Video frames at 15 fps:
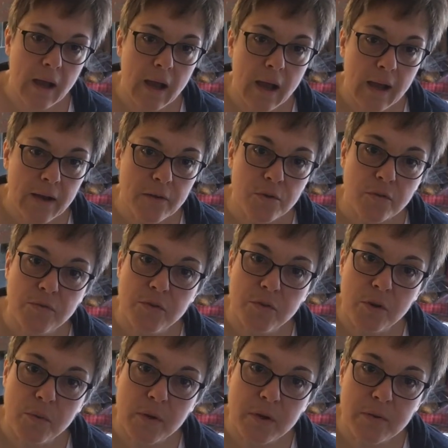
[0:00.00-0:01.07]
I don't know if you
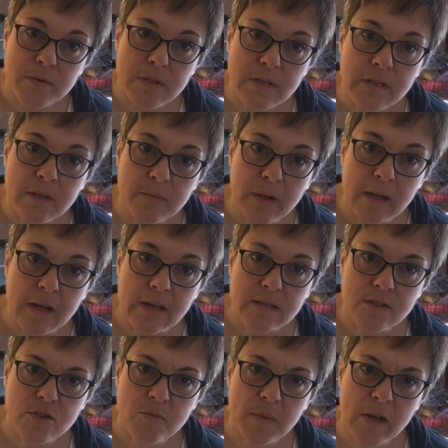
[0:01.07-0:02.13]
know what goes into
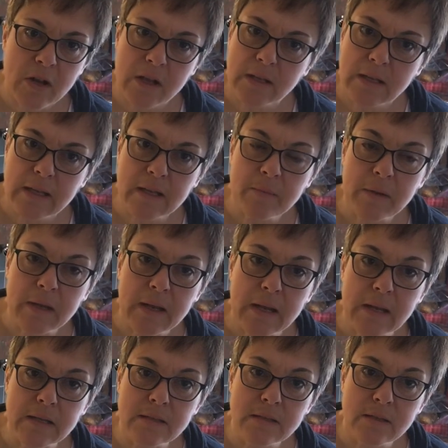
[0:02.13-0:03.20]
mayonnaise, and you may not like
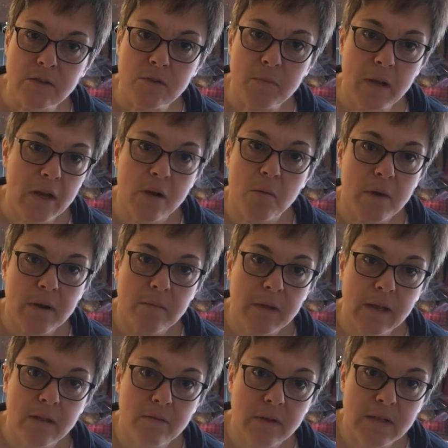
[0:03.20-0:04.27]
mayonnaise and you may not want to
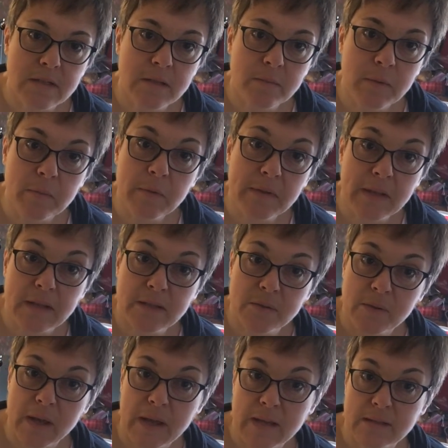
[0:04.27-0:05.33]
make the recipe, but that's
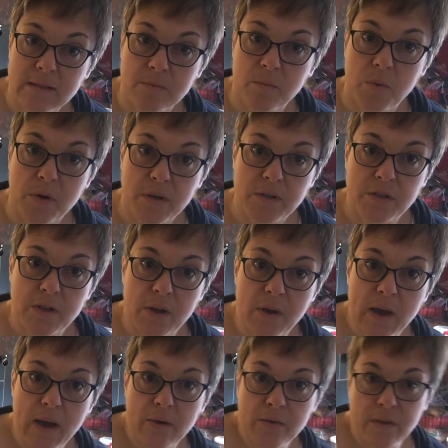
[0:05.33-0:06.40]
okay. It's important to know
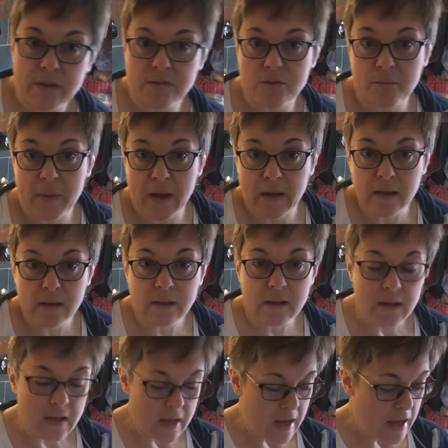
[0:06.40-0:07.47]
how things are made.
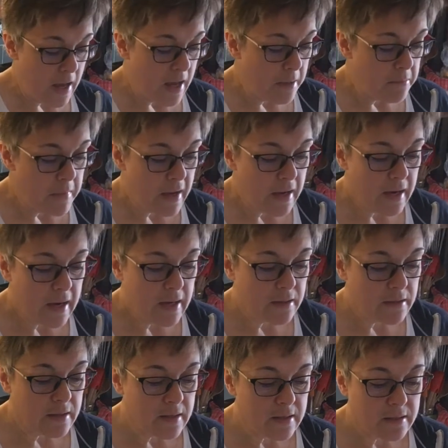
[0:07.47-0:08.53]

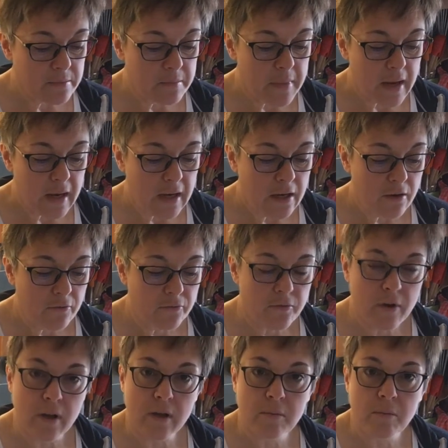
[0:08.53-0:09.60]
Mayonnaise is made
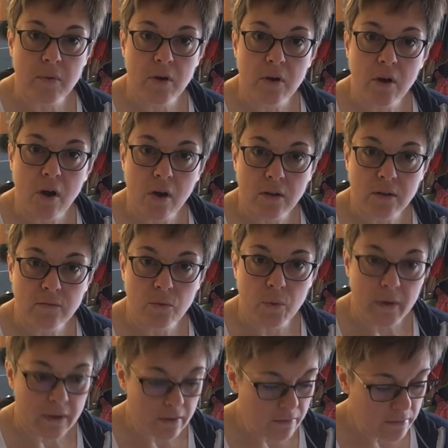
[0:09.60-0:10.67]
from olive
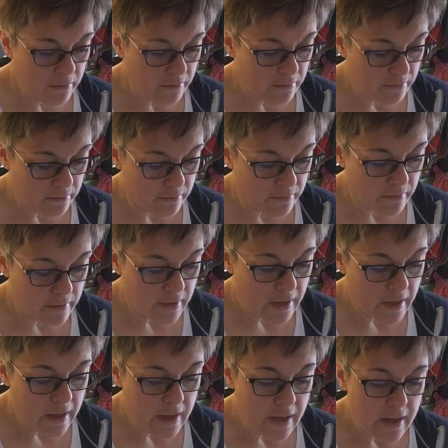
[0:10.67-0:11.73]
oil,
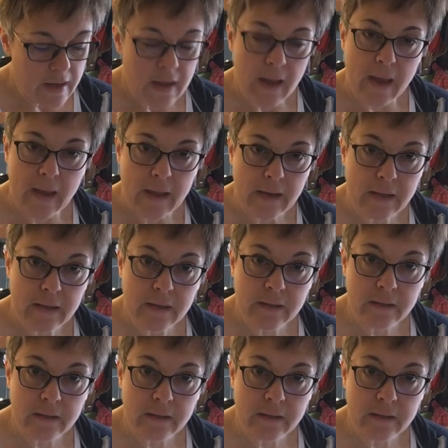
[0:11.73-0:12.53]
egg,